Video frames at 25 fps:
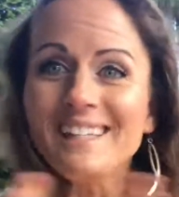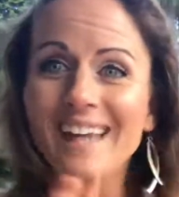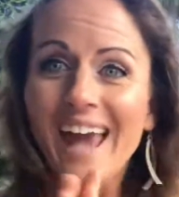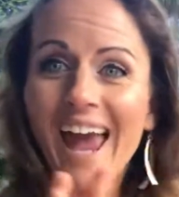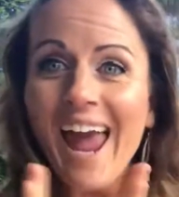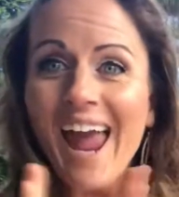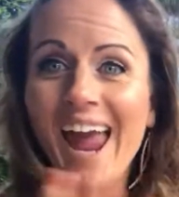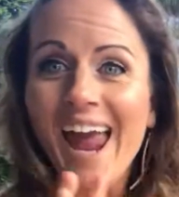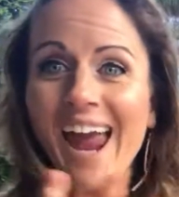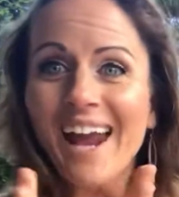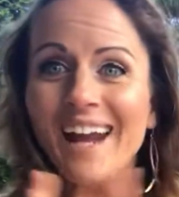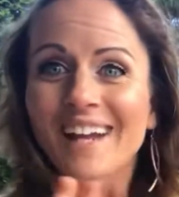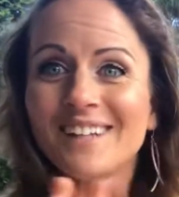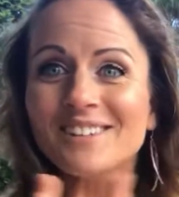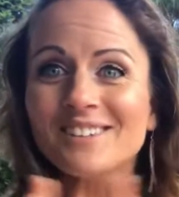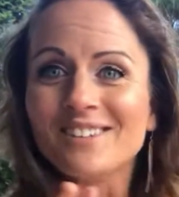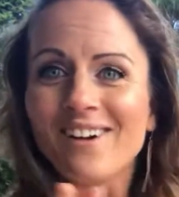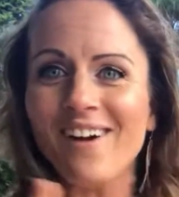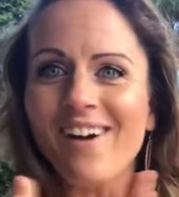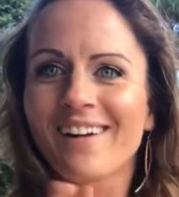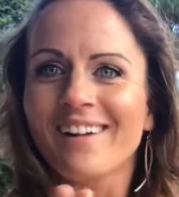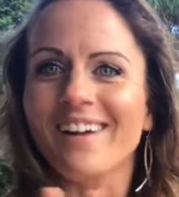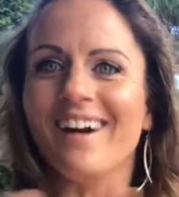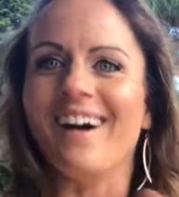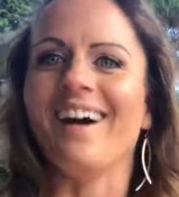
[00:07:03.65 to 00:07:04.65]
yay,
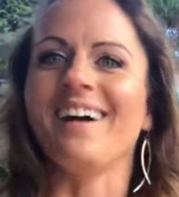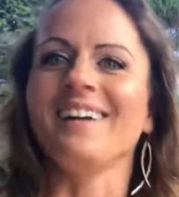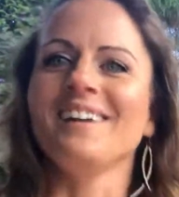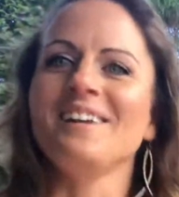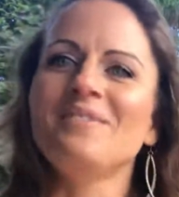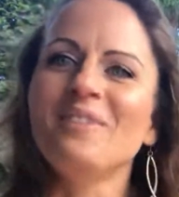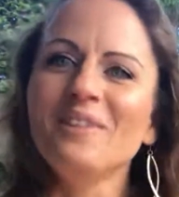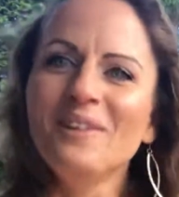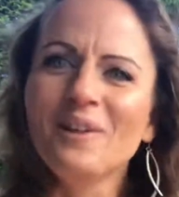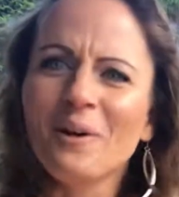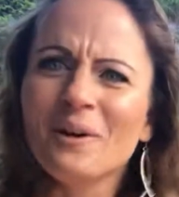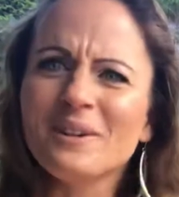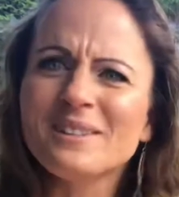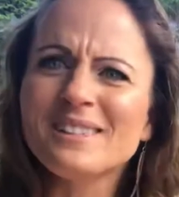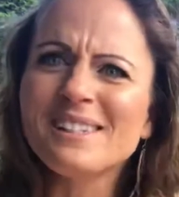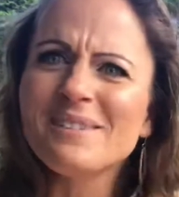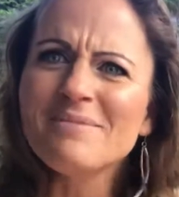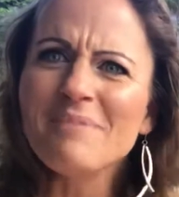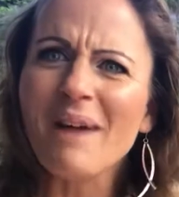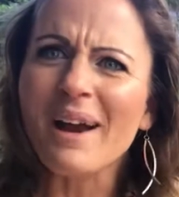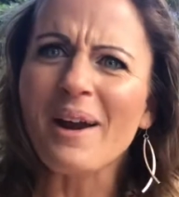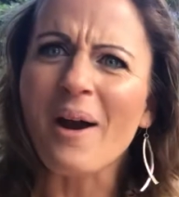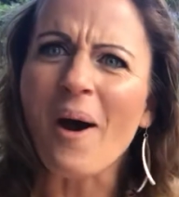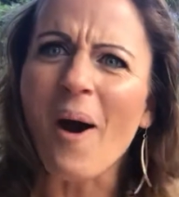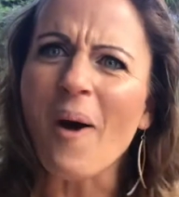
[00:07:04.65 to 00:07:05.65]
sauna, even though it's in
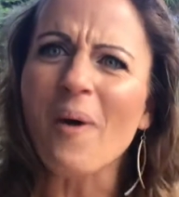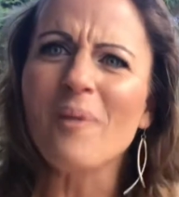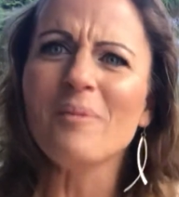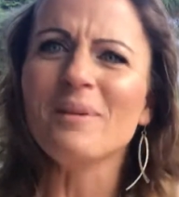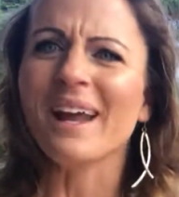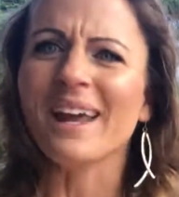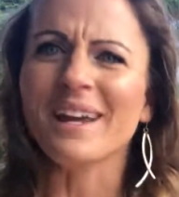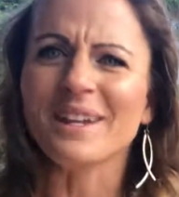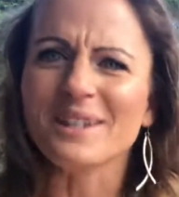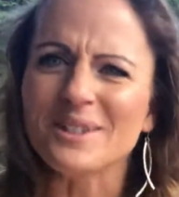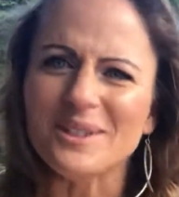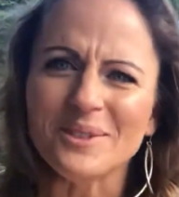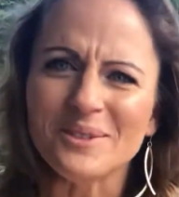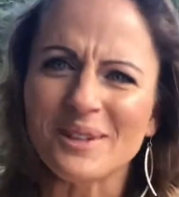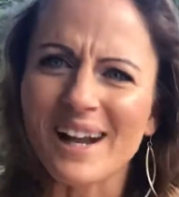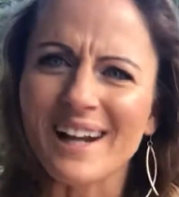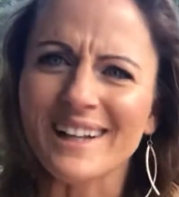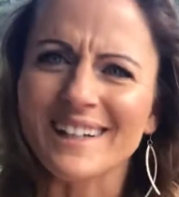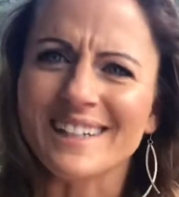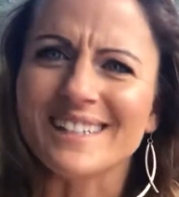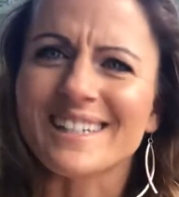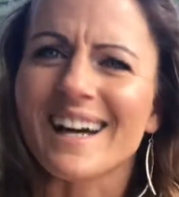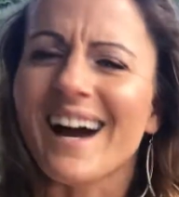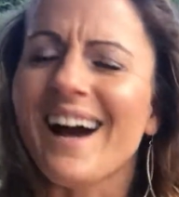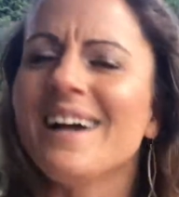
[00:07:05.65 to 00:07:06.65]
my home and I could do it
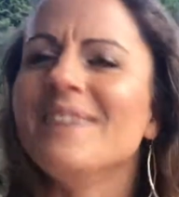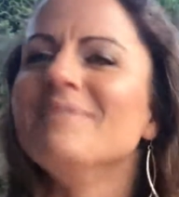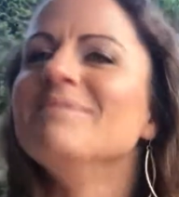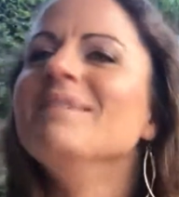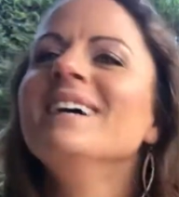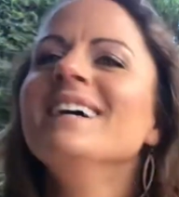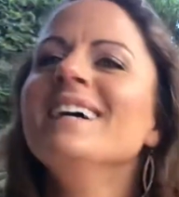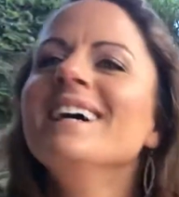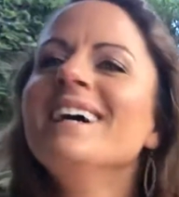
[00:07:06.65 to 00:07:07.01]
anytime.